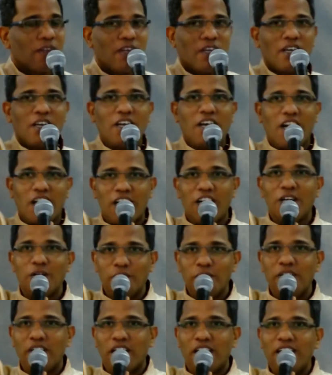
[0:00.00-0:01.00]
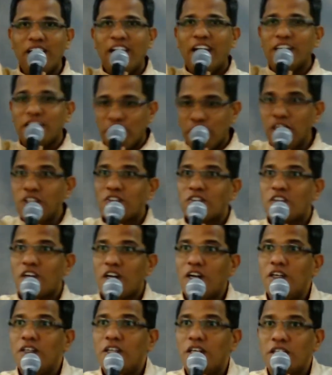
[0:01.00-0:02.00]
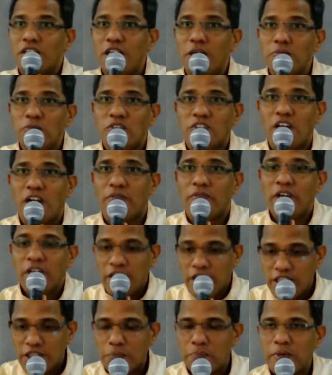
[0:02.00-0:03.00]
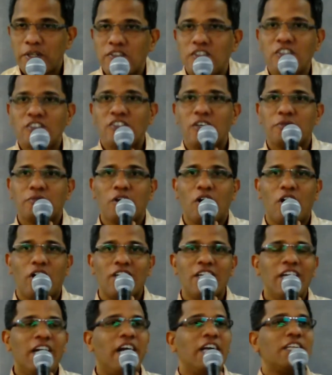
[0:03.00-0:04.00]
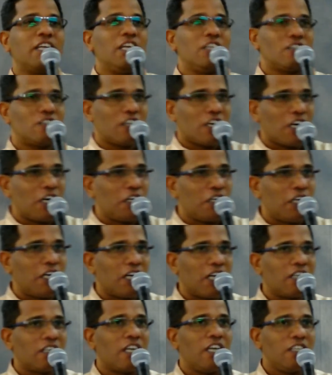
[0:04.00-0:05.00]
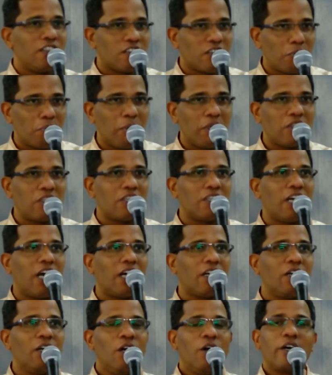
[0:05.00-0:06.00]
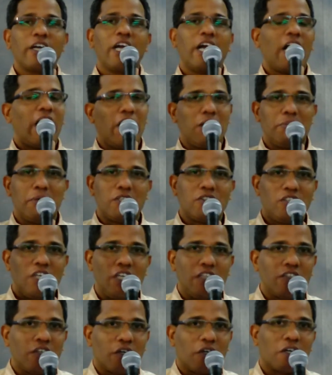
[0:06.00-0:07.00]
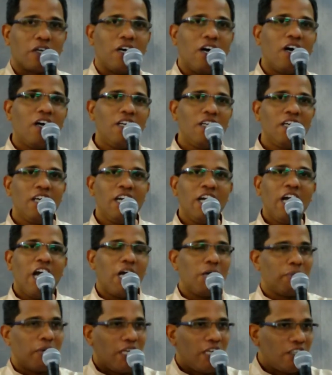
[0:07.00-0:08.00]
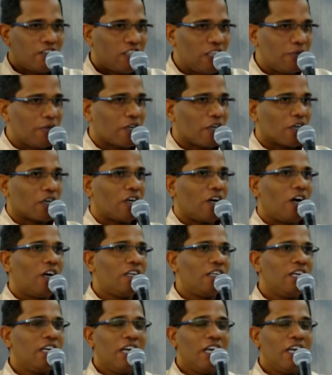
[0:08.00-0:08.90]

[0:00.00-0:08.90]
Hallelujah. And he surrendered himself in the presence of God, and he surrendered and he submitted that, okay, I am a cheater of God, I am a deceiver of God.